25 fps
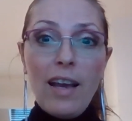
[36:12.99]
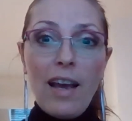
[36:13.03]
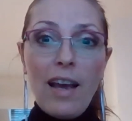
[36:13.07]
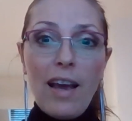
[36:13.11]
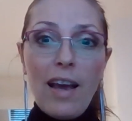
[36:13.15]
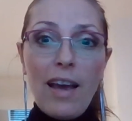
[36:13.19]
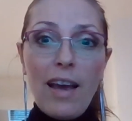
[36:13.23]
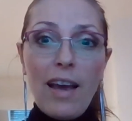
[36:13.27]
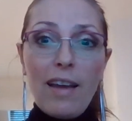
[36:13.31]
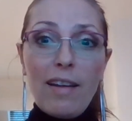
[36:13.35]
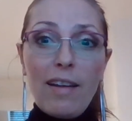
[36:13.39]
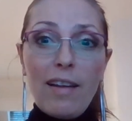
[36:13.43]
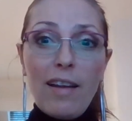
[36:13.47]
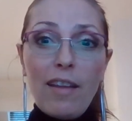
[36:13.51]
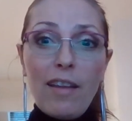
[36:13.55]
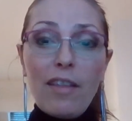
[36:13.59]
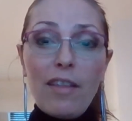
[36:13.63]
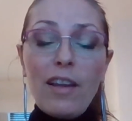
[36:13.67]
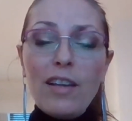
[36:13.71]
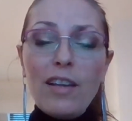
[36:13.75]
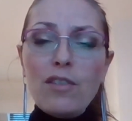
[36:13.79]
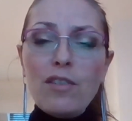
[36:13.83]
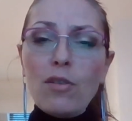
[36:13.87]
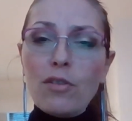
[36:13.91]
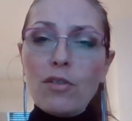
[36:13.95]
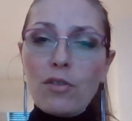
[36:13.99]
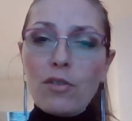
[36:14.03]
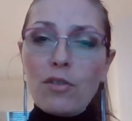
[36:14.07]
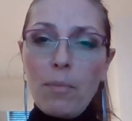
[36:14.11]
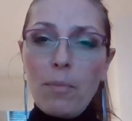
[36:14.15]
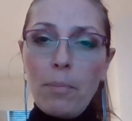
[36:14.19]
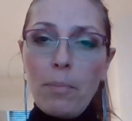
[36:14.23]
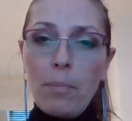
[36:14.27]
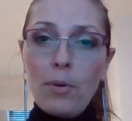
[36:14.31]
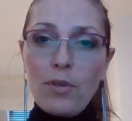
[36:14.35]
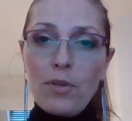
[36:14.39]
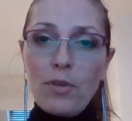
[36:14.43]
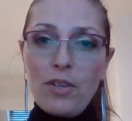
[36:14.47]
And I think it's also
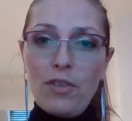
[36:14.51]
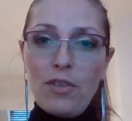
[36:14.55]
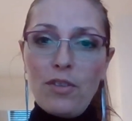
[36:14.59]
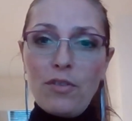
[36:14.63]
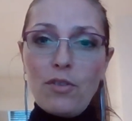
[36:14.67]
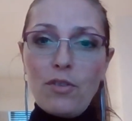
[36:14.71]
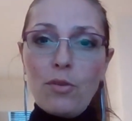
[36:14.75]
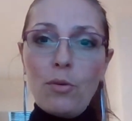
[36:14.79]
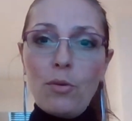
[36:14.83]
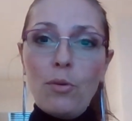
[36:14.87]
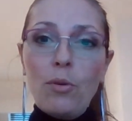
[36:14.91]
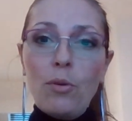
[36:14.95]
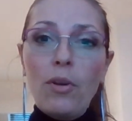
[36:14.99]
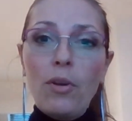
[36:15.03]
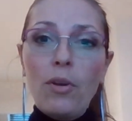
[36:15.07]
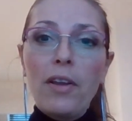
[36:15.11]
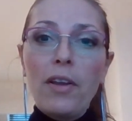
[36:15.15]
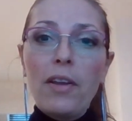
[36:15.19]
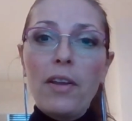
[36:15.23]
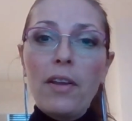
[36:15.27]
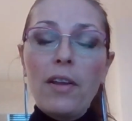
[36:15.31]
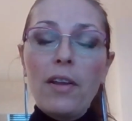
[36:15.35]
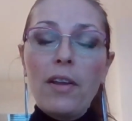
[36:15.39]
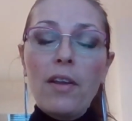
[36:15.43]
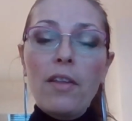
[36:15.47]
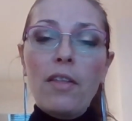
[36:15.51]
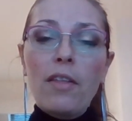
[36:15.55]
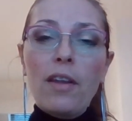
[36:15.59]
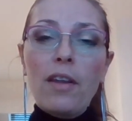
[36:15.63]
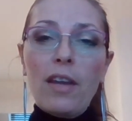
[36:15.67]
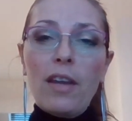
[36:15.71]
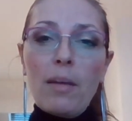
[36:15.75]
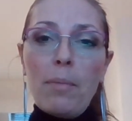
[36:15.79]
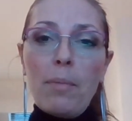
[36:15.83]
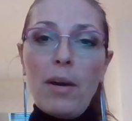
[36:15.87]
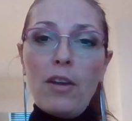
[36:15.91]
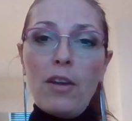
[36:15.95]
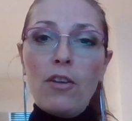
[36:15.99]
important to think
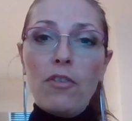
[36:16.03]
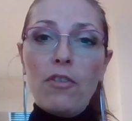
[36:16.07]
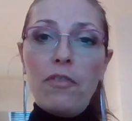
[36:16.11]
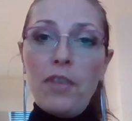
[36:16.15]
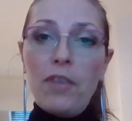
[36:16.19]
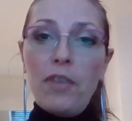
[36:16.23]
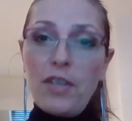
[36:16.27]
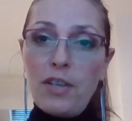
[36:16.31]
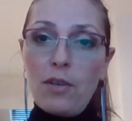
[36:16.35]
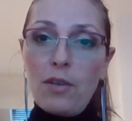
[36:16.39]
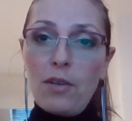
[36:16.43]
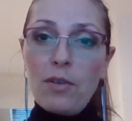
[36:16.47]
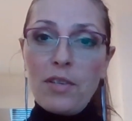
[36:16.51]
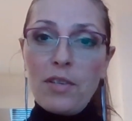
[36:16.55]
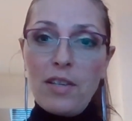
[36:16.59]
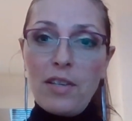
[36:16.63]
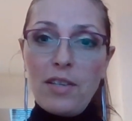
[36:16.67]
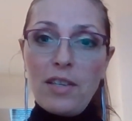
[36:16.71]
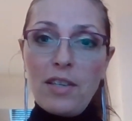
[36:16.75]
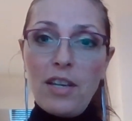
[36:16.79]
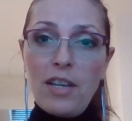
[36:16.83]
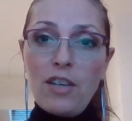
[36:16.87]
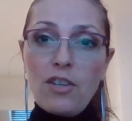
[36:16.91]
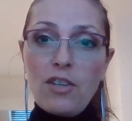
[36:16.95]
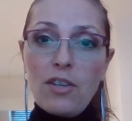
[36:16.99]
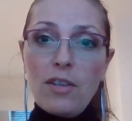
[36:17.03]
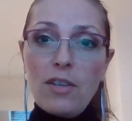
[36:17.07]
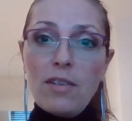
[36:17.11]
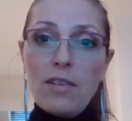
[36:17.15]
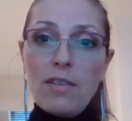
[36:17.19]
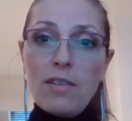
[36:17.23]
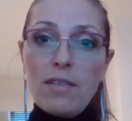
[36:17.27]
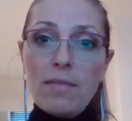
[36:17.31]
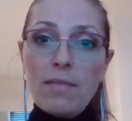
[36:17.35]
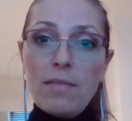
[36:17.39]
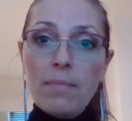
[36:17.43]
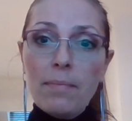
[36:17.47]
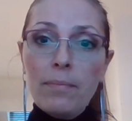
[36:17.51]
about your physical
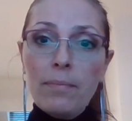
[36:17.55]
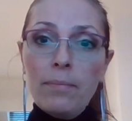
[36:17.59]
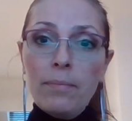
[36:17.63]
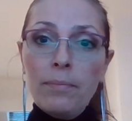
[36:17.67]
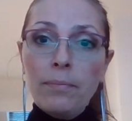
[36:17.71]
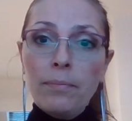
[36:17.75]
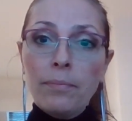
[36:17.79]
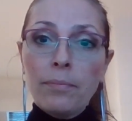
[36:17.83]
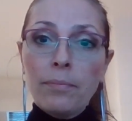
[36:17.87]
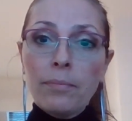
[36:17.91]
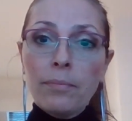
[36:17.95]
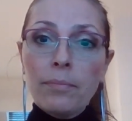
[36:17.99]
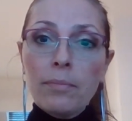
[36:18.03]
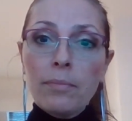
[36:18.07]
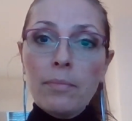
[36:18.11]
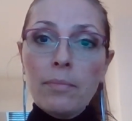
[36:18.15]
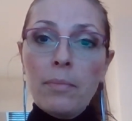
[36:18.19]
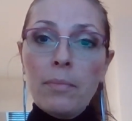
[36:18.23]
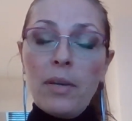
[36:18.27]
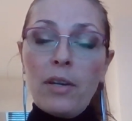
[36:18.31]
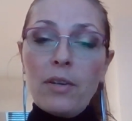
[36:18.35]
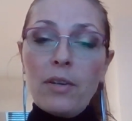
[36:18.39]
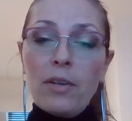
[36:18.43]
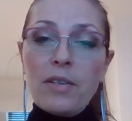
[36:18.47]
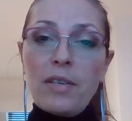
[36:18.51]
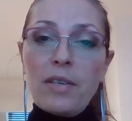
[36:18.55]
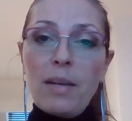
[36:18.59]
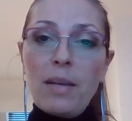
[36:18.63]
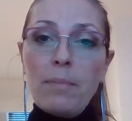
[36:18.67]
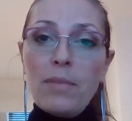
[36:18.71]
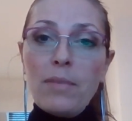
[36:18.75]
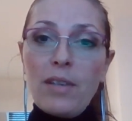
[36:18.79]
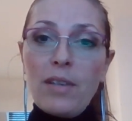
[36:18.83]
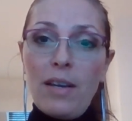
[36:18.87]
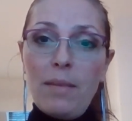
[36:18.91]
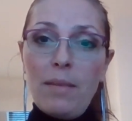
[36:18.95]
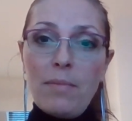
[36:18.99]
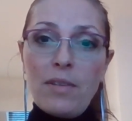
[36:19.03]
sensations, because
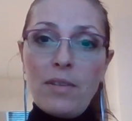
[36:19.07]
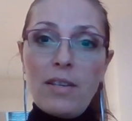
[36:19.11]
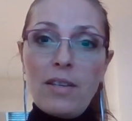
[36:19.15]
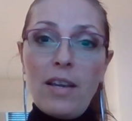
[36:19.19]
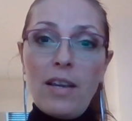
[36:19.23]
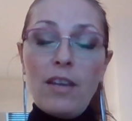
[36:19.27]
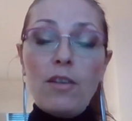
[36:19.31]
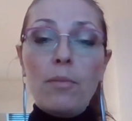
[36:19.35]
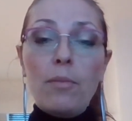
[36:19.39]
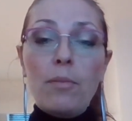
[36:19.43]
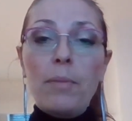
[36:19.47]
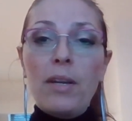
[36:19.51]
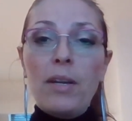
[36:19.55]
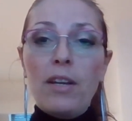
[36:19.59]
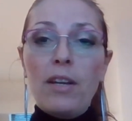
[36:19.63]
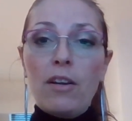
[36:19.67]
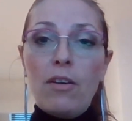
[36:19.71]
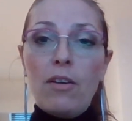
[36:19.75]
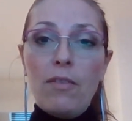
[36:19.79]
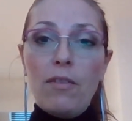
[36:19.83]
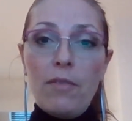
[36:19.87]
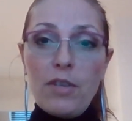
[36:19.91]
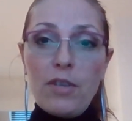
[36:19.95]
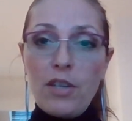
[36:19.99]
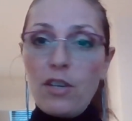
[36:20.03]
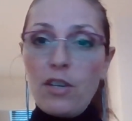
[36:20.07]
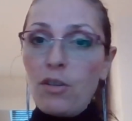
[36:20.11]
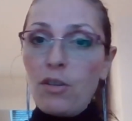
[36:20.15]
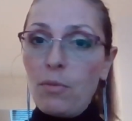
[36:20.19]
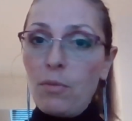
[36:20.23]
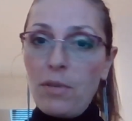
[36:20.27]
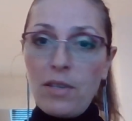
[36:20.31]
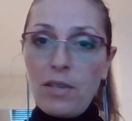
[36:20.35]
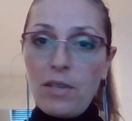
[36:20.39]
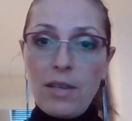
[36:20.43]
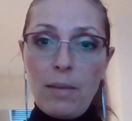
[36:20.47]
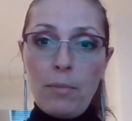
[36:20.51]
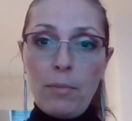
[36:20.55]
sometimes, say you'll be in a conversation
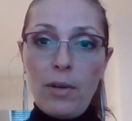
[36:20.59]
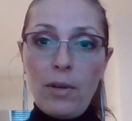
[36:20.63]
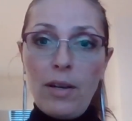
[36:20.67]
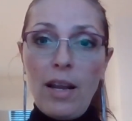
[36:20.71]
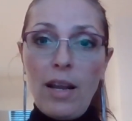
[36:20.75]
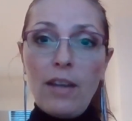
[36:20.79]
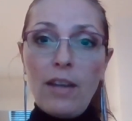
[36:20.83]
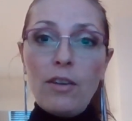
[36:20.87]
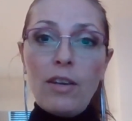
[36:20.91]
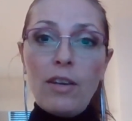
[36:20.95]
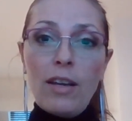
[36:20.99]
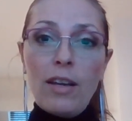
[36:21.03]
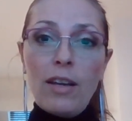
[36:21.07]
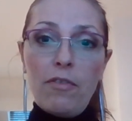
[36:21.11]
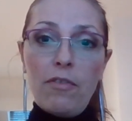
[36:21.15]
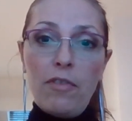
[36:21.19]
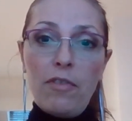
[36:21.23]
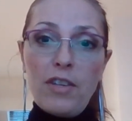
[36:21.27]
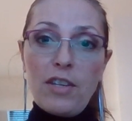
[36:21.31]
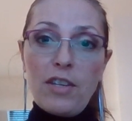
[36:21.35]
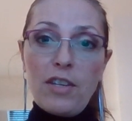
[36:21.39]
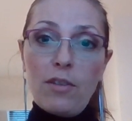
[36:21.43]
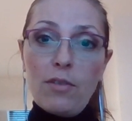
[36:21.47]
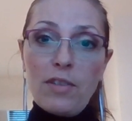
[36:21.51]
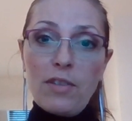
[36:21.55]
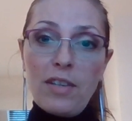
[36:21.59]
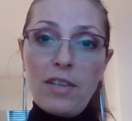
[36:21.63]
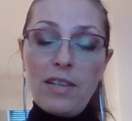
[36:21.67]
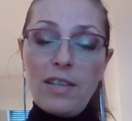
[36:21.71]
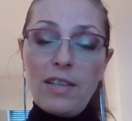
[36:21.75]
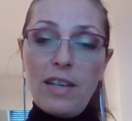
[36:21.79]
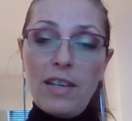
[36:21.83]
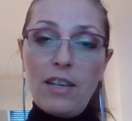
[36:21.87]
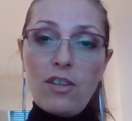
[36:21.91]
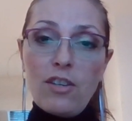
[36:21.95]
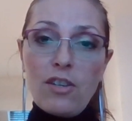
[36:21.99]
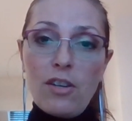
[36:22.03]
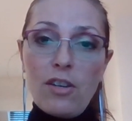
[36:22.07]
with someone and you get a physical
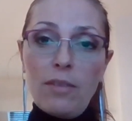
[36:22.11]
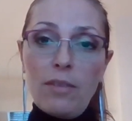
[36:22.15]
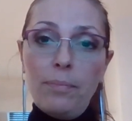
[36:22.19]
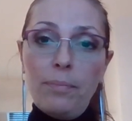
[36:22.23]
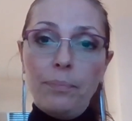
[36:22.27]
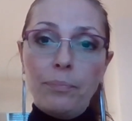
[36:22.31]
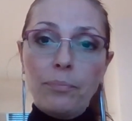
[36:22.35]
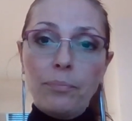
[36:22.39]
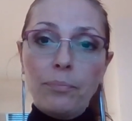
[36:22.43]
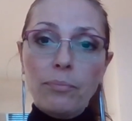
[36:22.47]
sensation